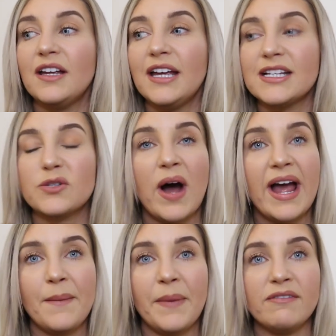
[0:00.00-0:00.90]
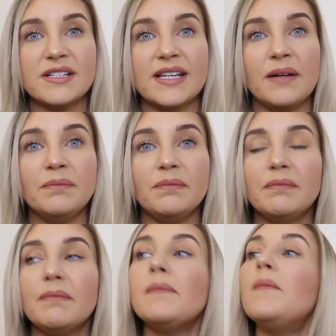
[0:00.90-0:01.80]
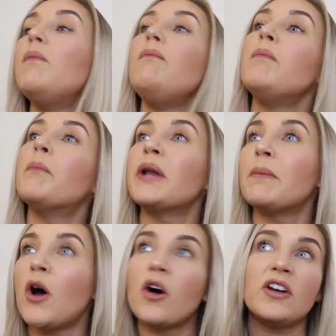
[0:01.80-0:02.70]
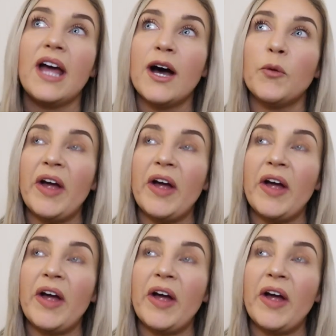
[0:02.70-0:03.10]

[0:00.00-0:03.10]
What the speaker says: it's quite embarrassing, but I'm not going to help